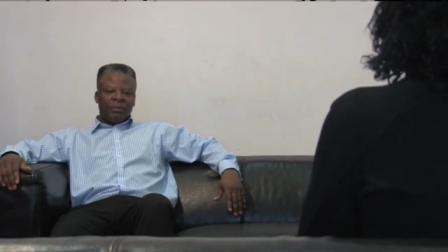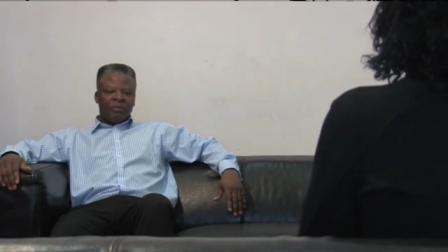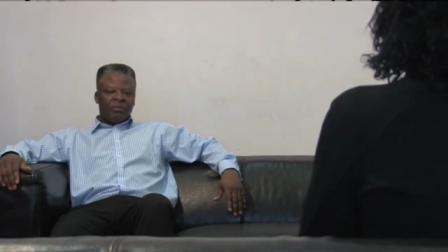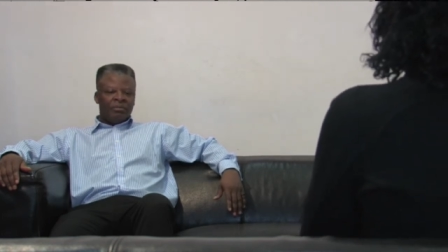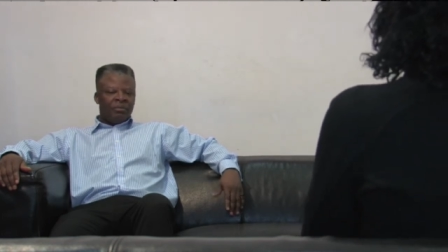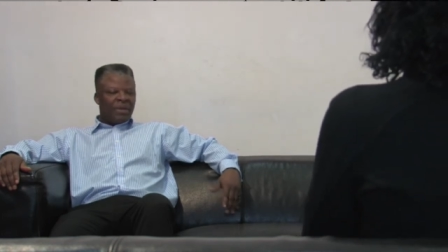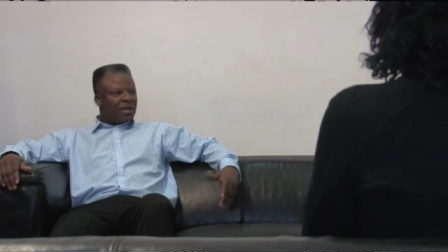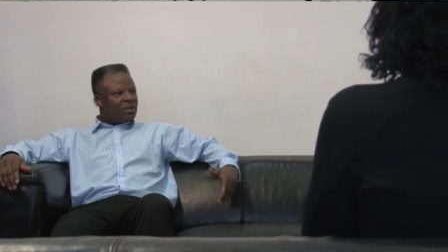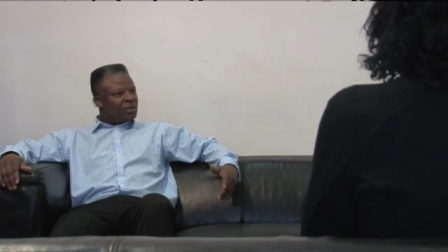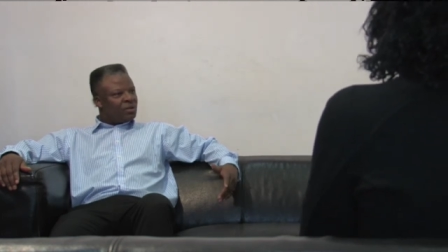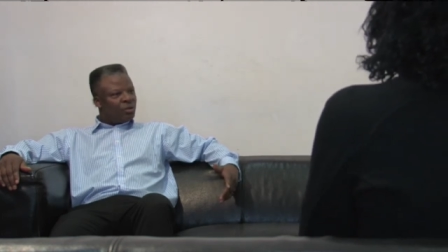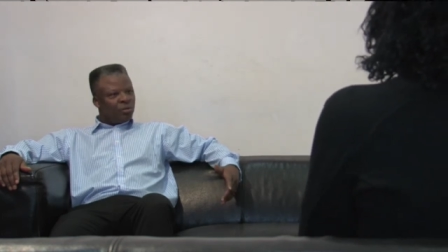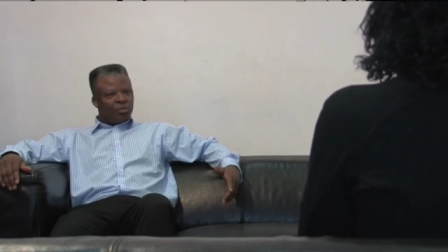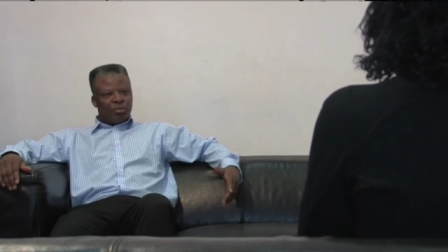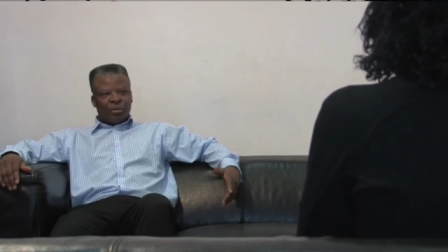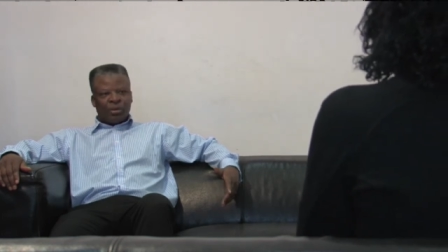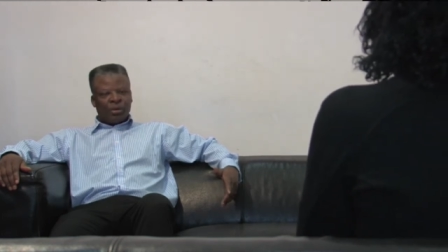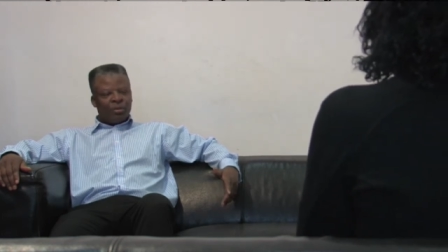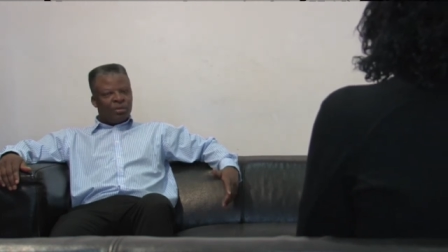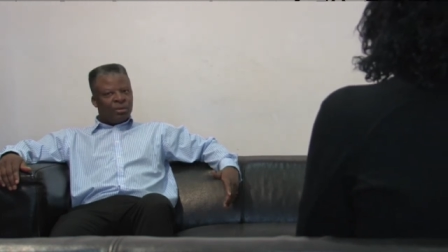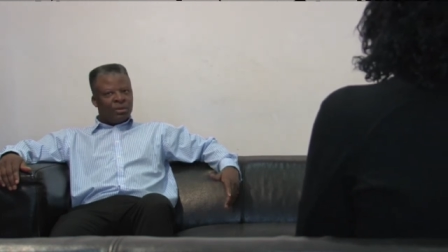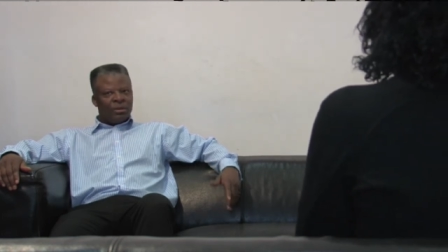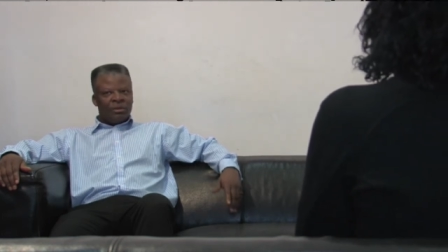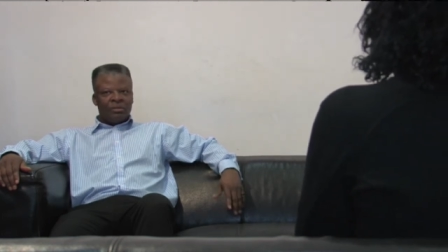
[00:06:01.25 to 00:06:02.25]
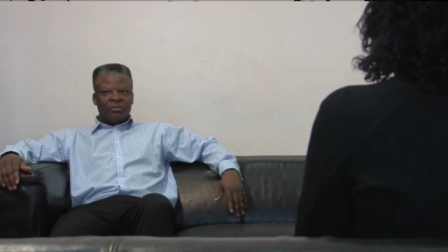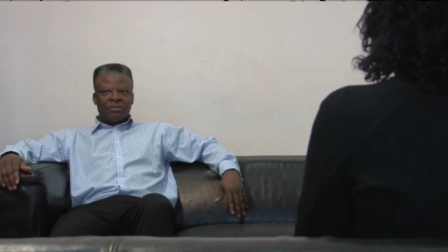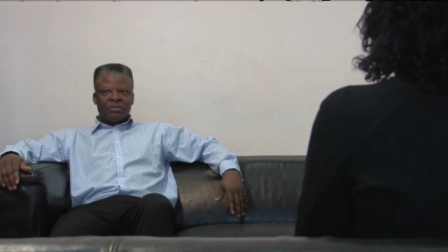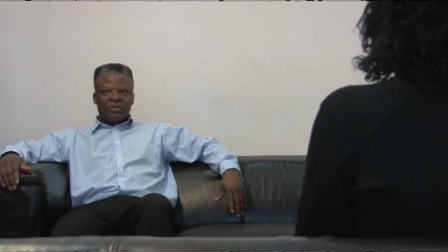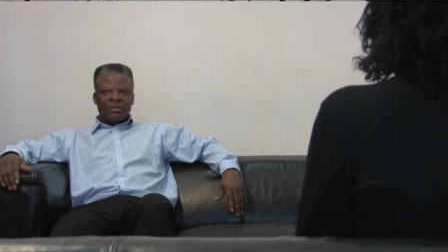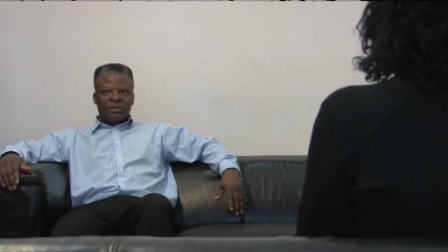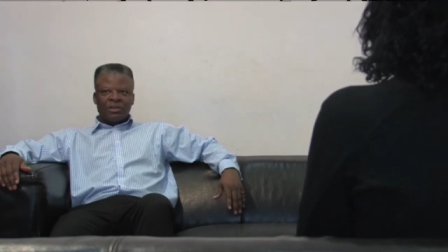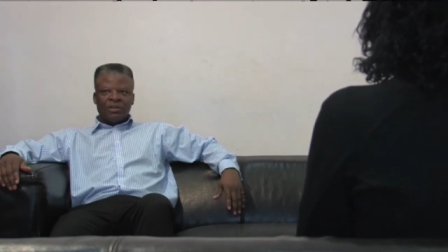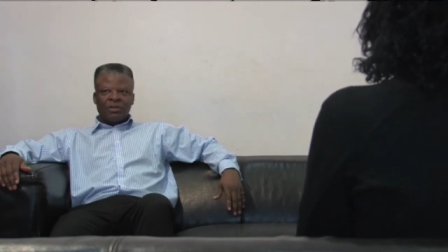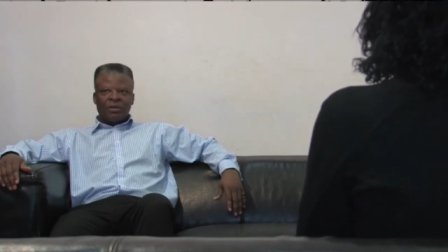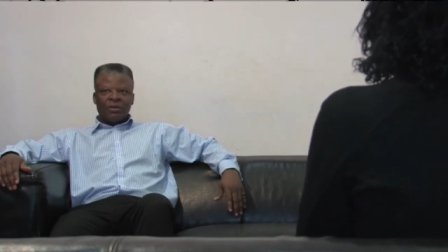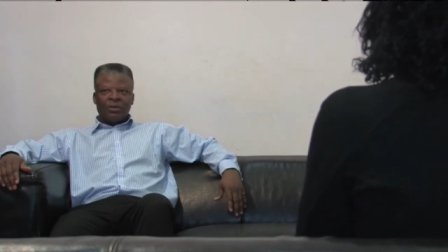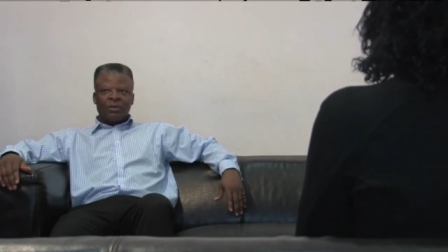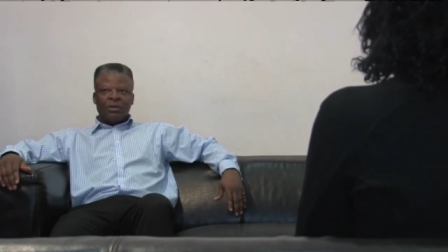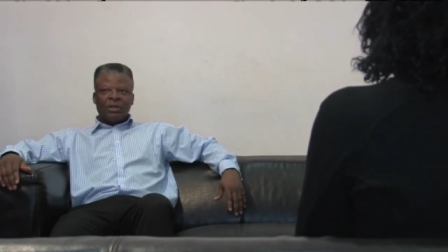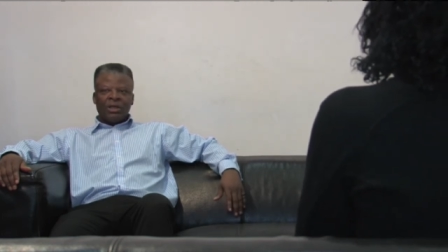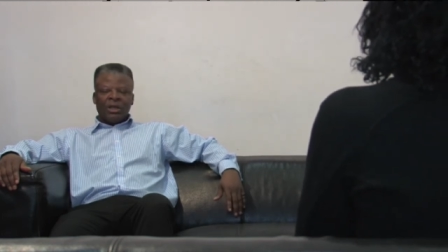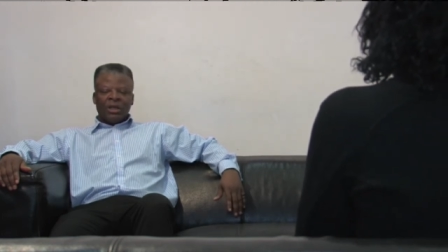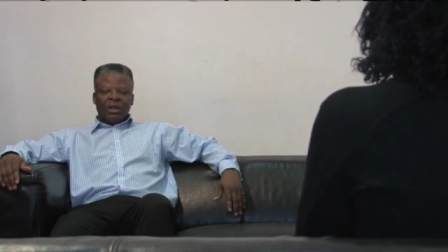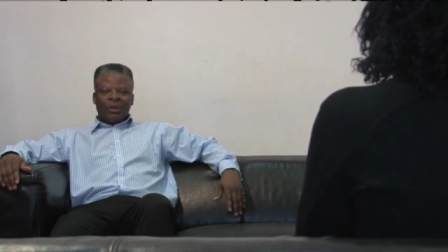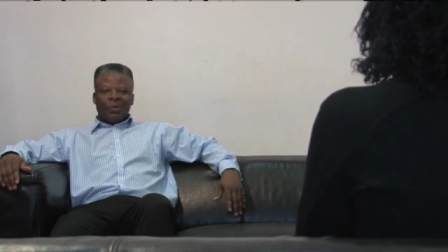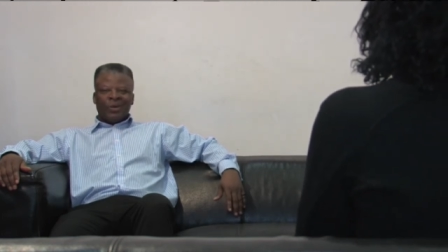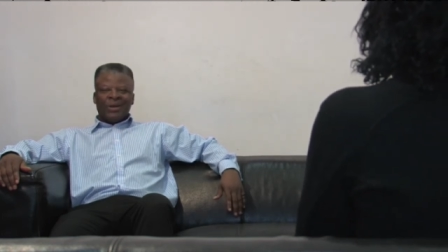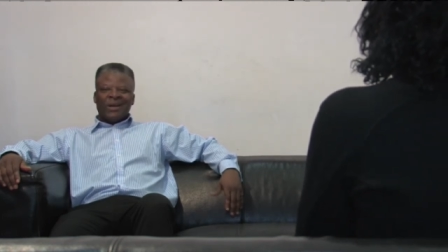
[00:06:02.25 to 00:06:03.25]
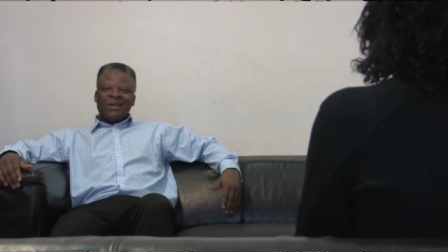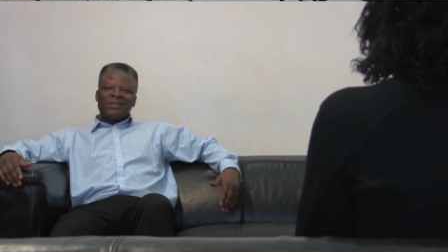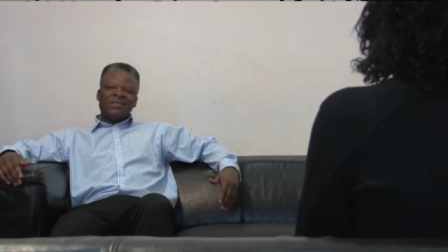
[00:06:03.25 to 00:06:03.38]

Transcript: mental problems. You know, when I